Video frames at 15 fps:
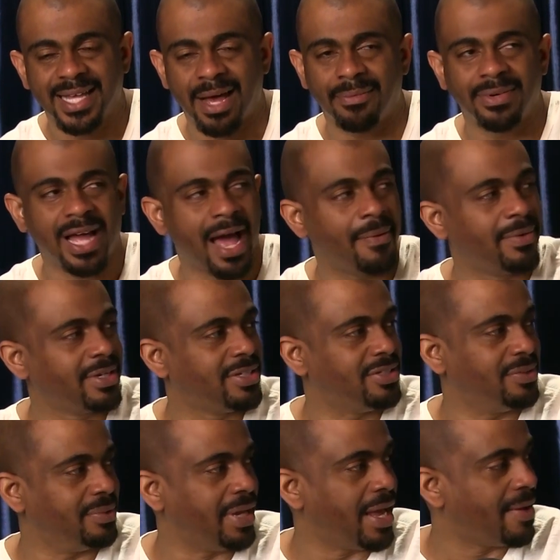I
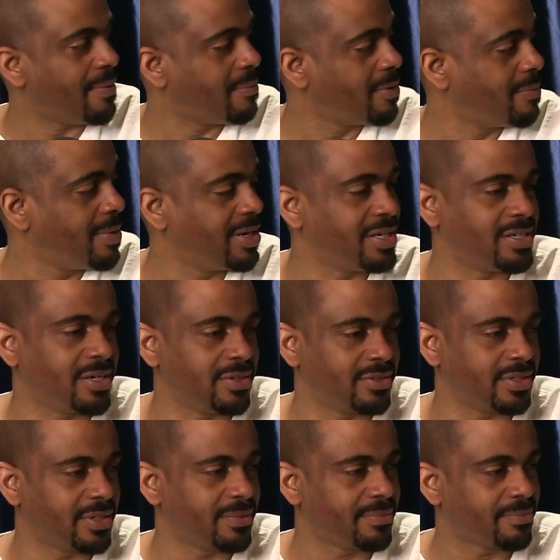wouldn't do that. I wouldn't wear the
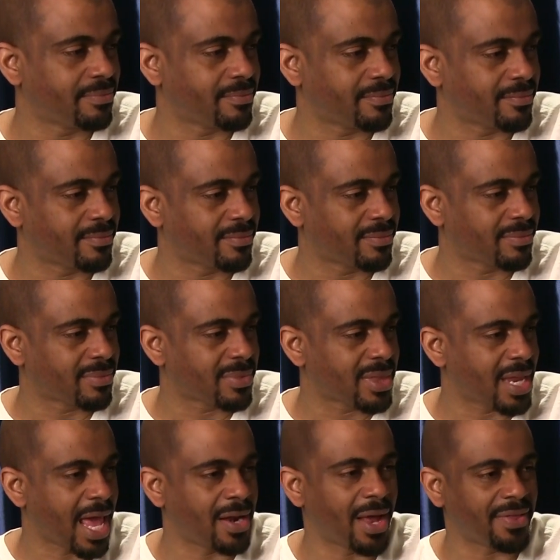jersey.
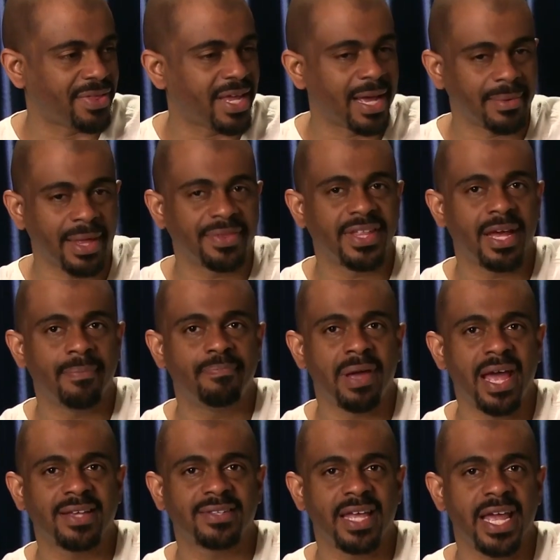I think I'm
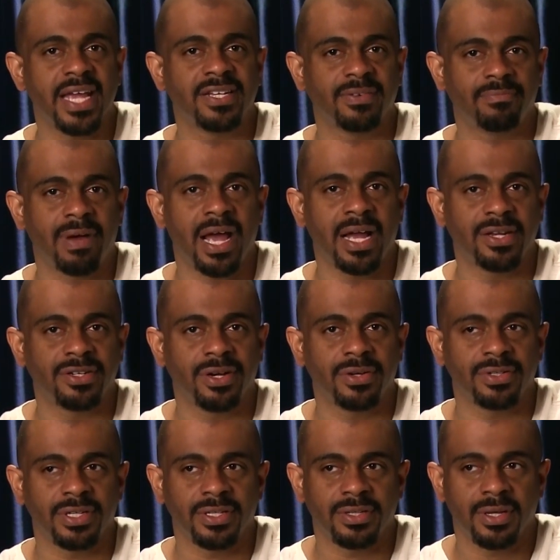past the age of buying
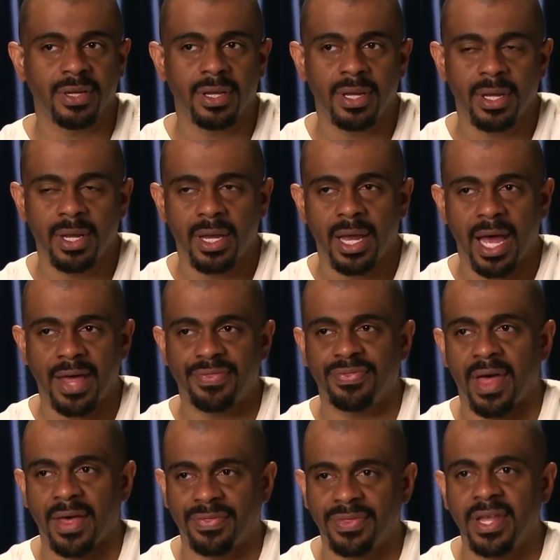jerseys.
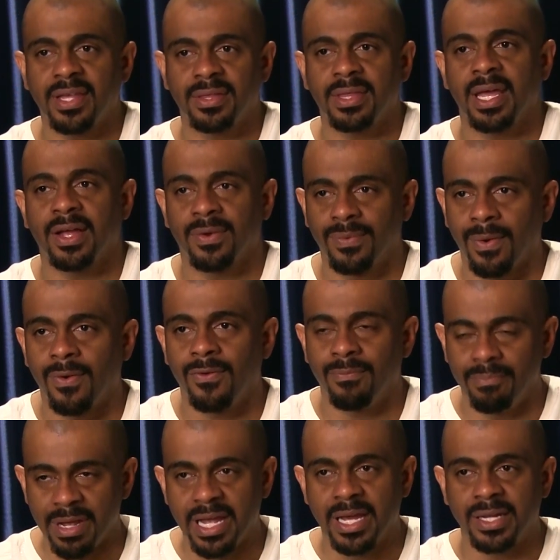I think that
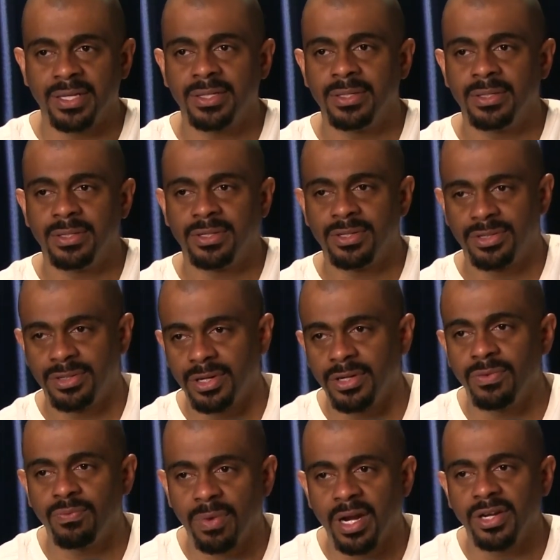grown men
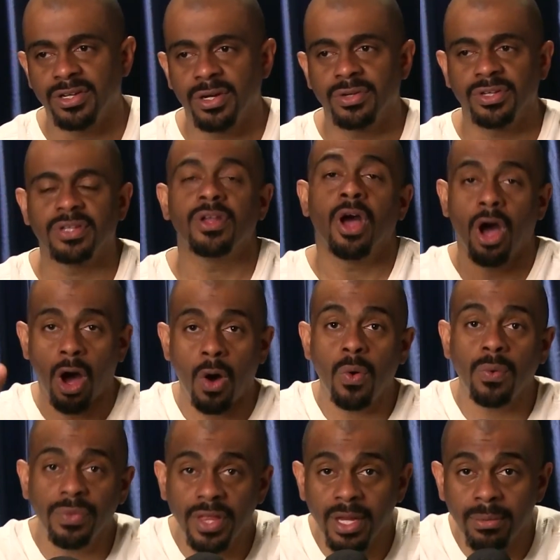shouldn't wear jerseys.
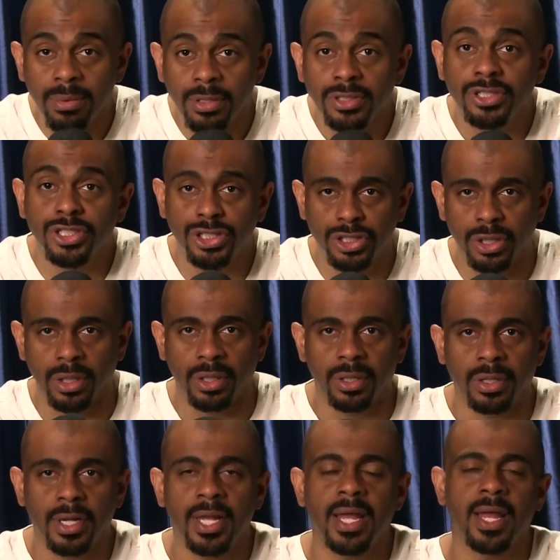Own them,
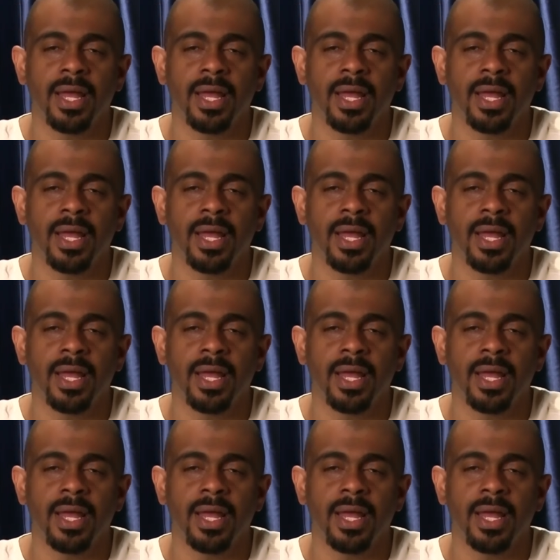sure.